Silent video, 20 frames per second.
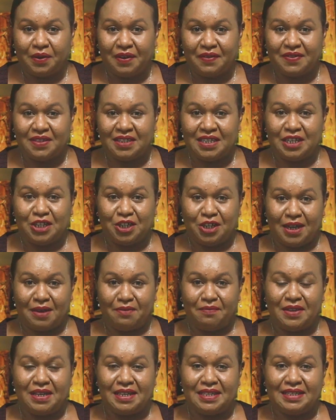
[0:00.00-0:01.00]
OFC
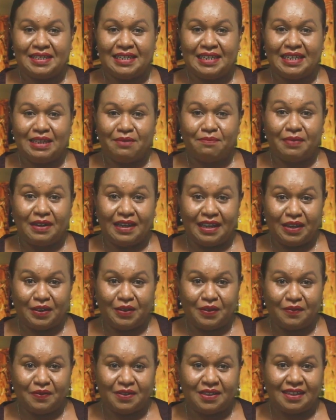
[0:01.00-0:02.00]
Champions League
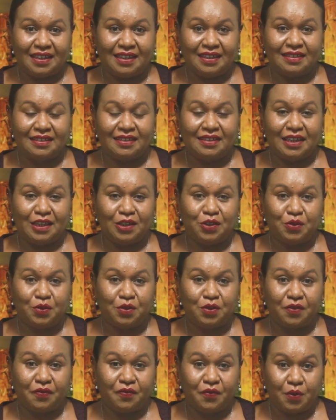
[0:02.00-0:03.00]
playoffs is
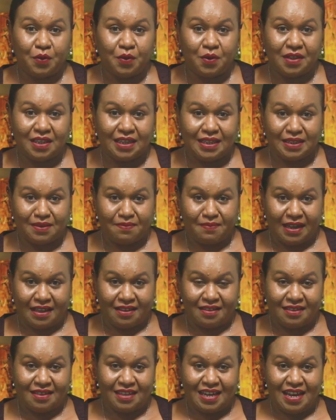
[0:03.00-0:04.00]
scheduled for this
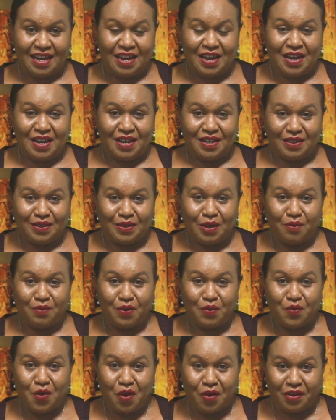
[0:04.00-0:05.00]
month.
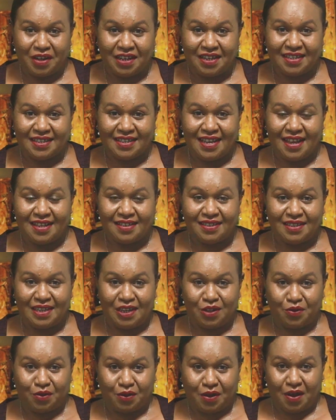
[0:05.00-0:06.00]
Solomon Warriors and
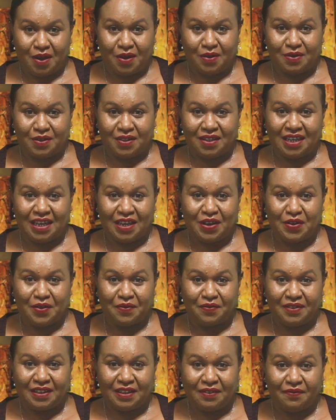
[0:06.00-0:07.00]
Central Coast kick
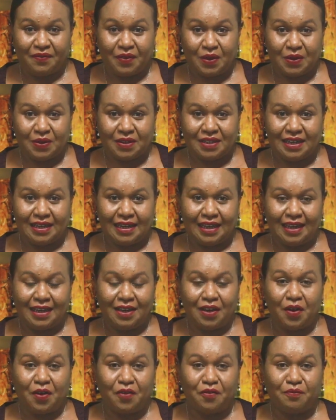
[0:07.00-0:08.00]
off their first
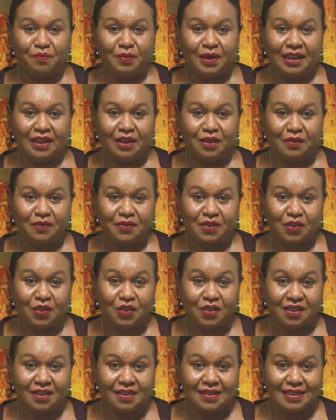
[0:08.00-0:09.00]
leg of playoffs
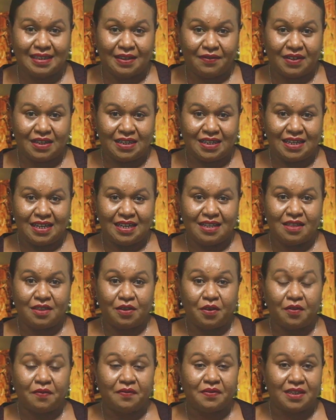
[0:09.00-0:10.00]
on the 17th
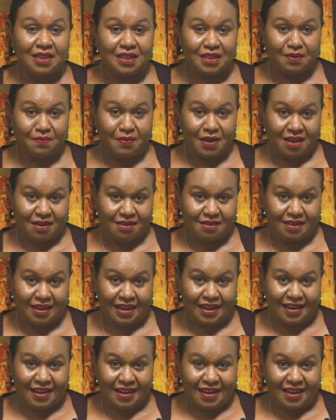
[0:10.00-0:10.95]
of this month